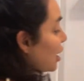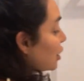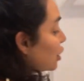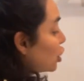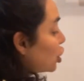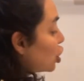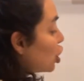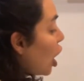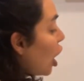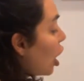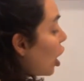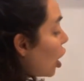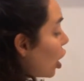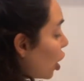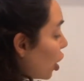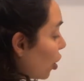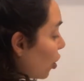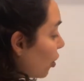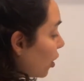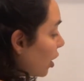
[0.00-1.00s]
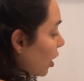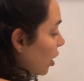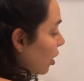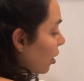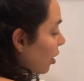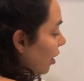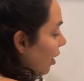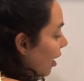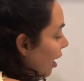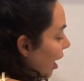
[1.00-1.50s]
So
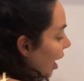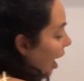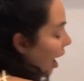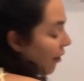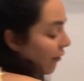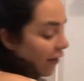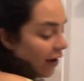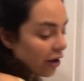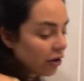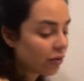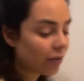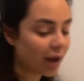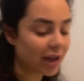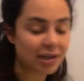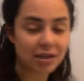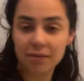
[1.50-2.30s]
I found a way